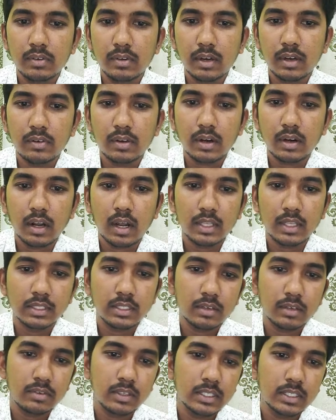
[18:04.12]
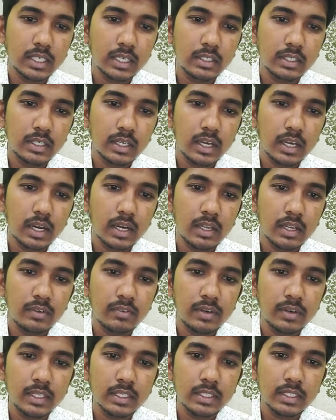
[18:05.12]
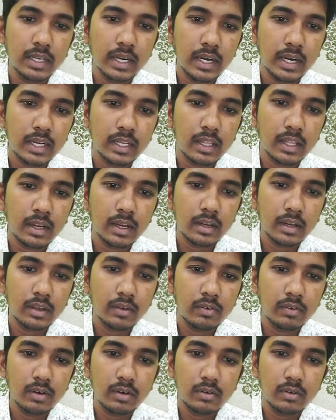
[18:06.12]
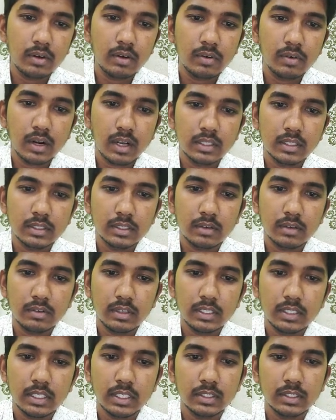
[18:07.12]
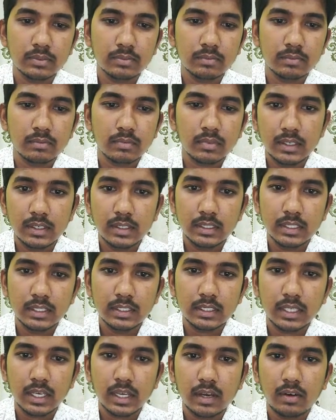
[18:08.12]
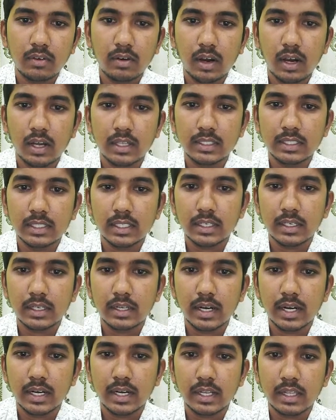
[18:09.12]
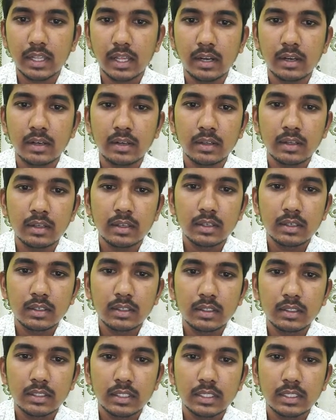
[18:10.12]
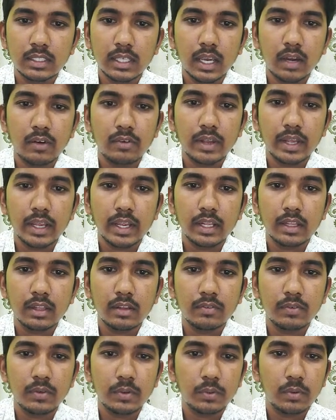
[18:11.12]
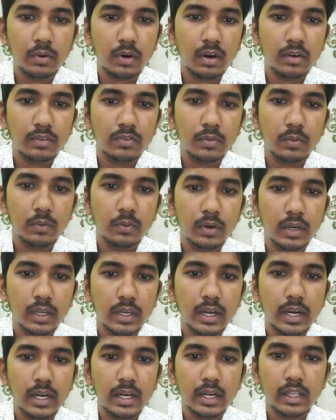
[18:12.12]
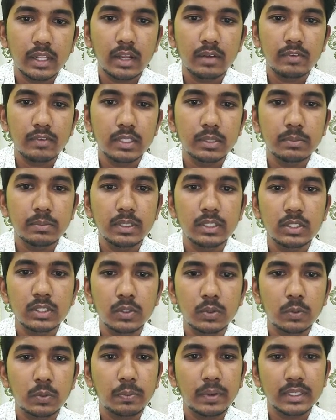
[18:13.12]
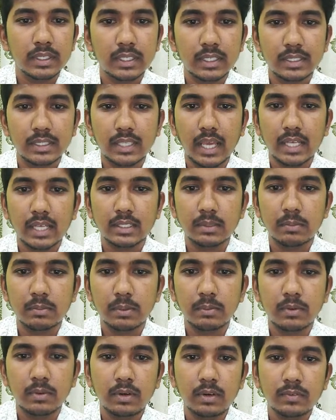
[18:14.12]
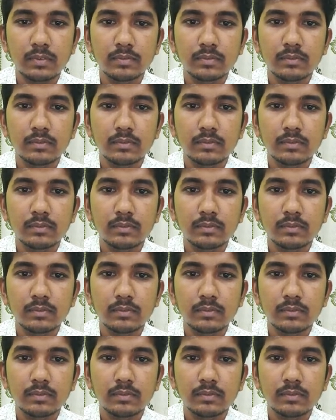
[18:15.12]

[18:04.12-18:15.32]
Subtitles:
our answer will change, and if it is greater than or equal to, our answer will change. Since I have answered greater than, since I have taken the view of only greater than, which means 2% is acceptable,